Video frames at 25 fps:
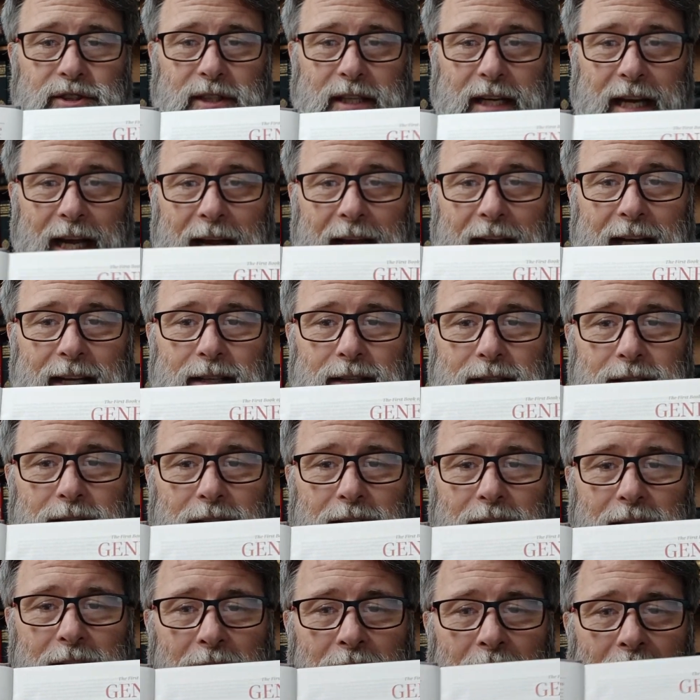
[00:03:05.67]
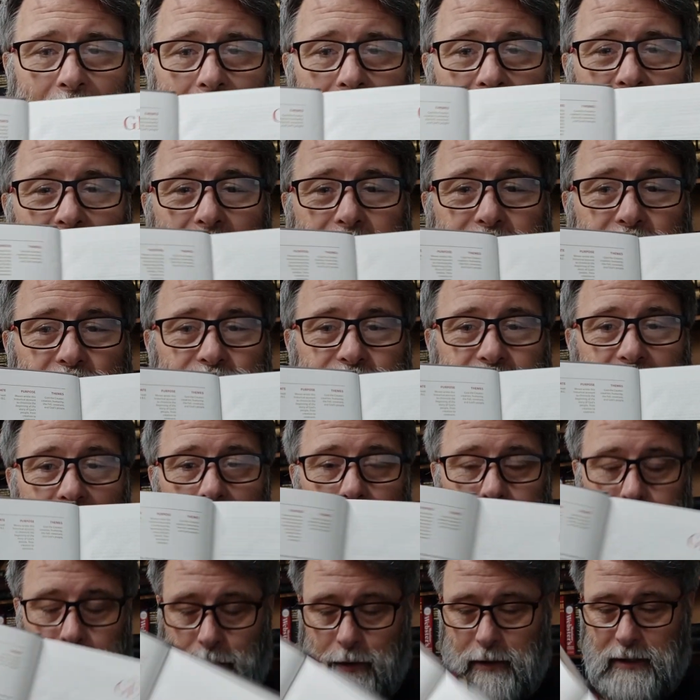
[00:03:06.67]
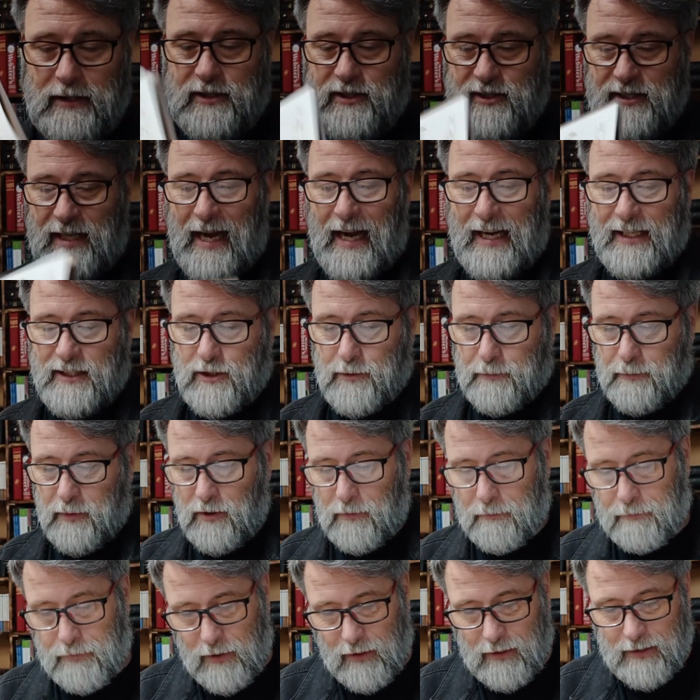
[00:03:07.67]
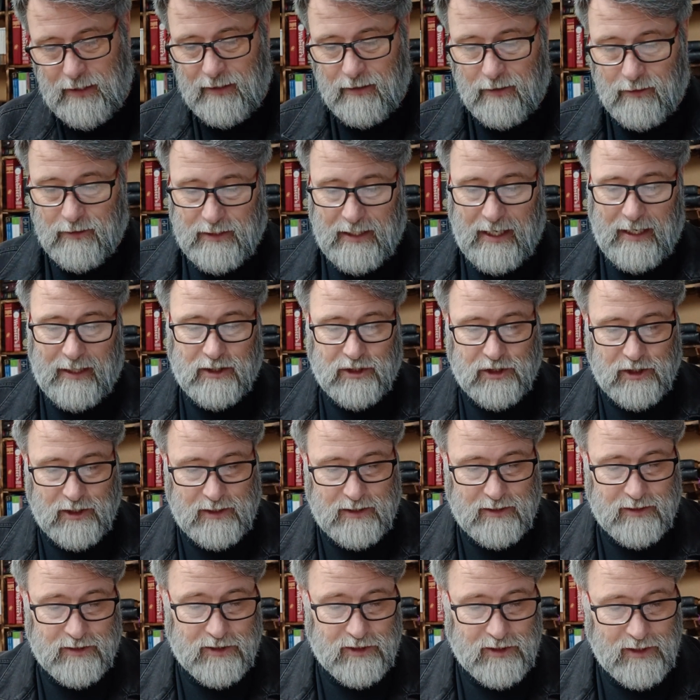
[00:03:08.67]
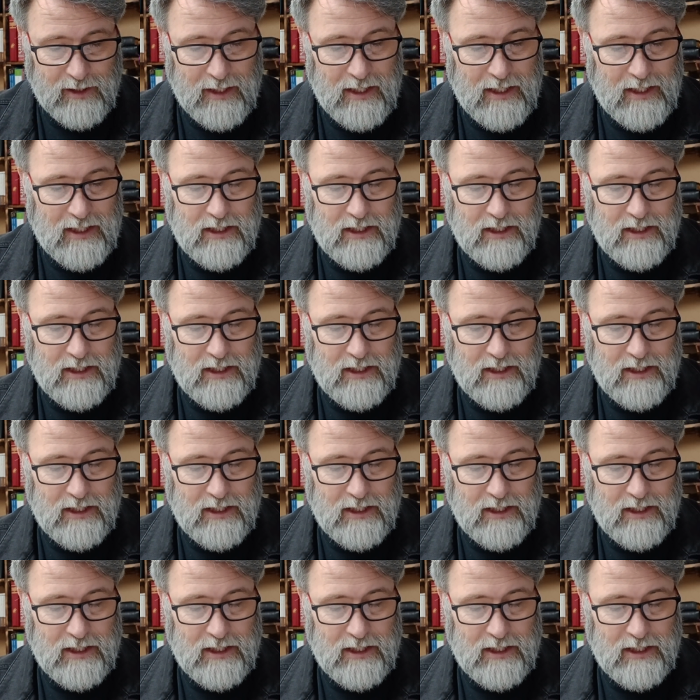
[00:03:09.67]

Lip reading: okay? You've got pretty sizable book introductions.